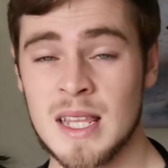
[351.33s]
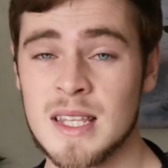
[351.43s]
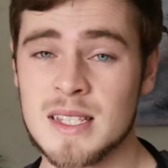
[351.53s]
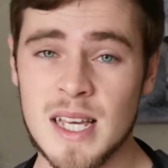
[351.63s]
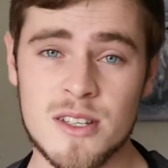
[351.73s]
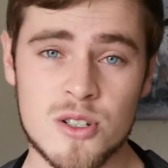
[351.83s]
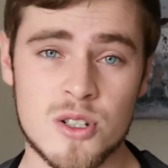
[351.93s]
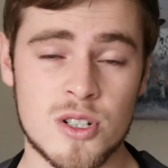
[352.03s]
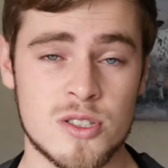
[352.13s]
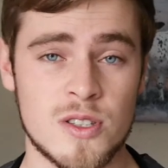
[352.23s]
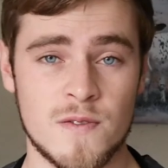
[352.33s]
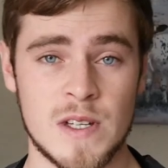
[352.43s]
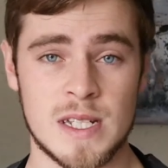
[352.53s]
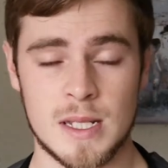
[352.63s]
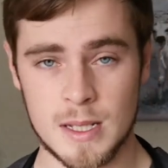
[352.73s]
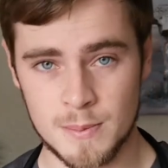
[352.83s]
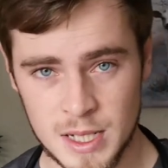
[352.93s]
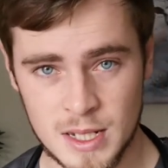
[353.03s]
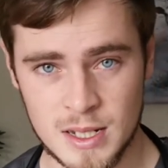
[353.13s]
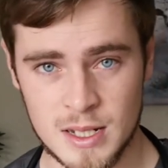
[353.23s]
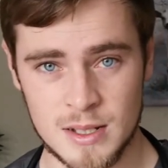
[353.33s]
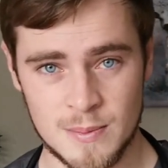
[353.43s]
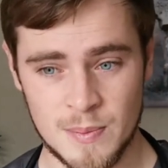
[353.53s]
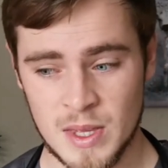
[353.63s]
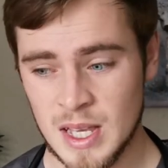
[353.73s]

then take your dog to the vet immediately.